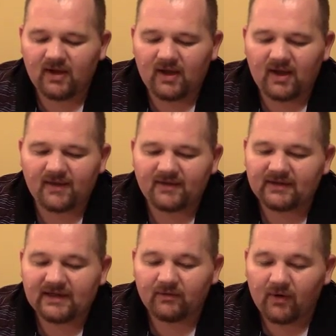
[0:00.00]
The
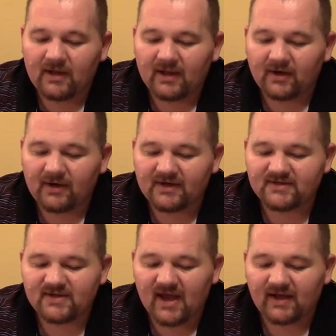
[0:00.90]
Leroy lettering
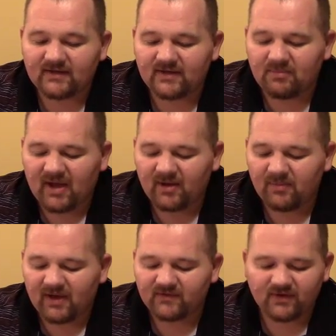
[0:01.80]
set, the pen and
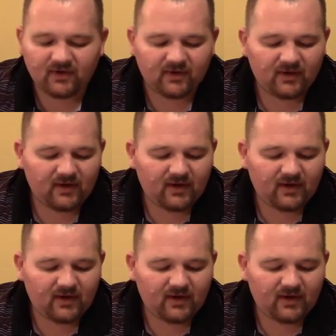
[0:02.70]
pencil.